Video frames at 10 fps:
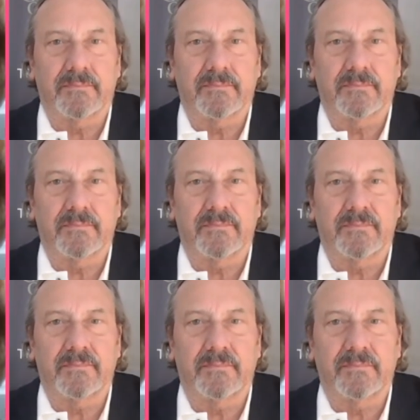
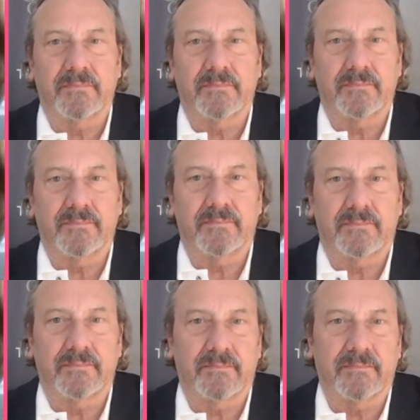
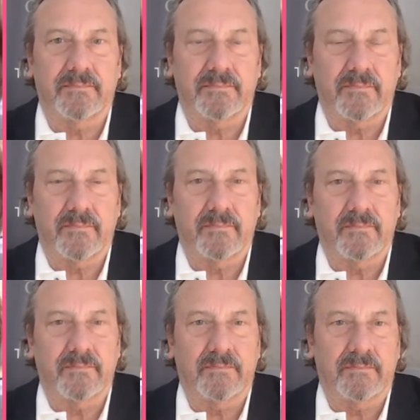
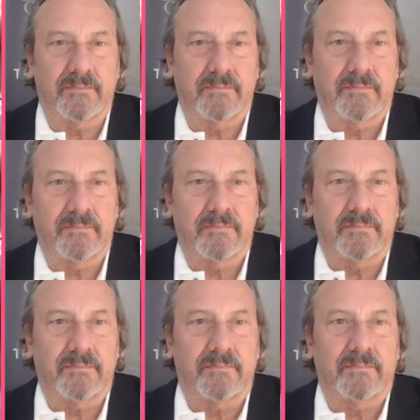
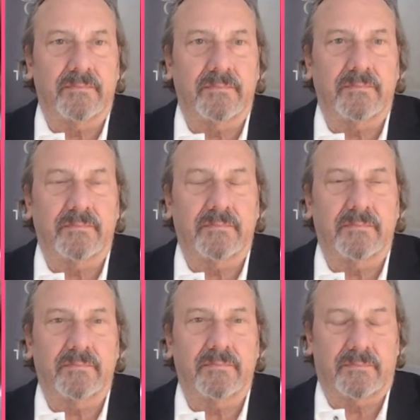
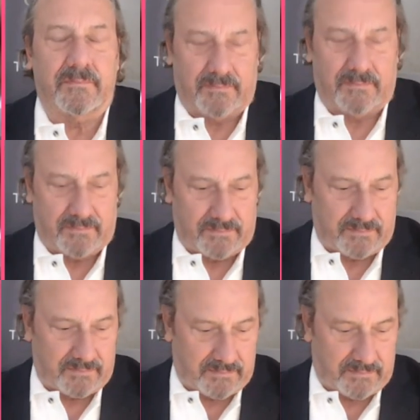
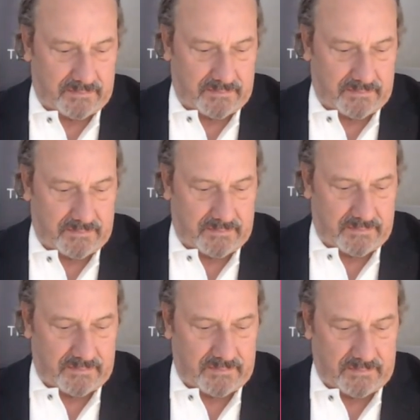
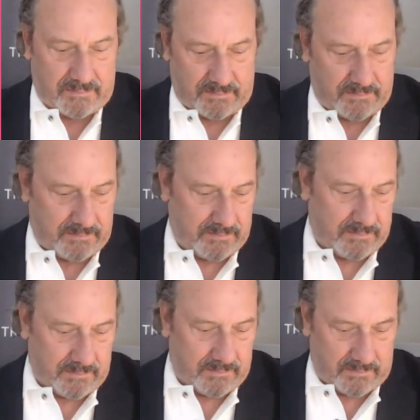
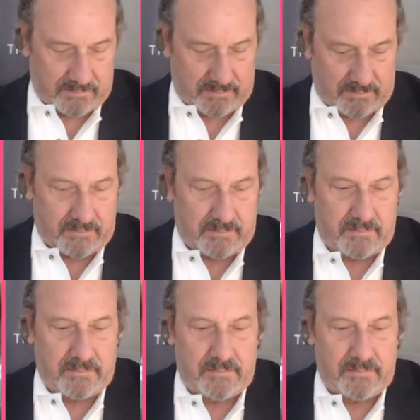[no speech]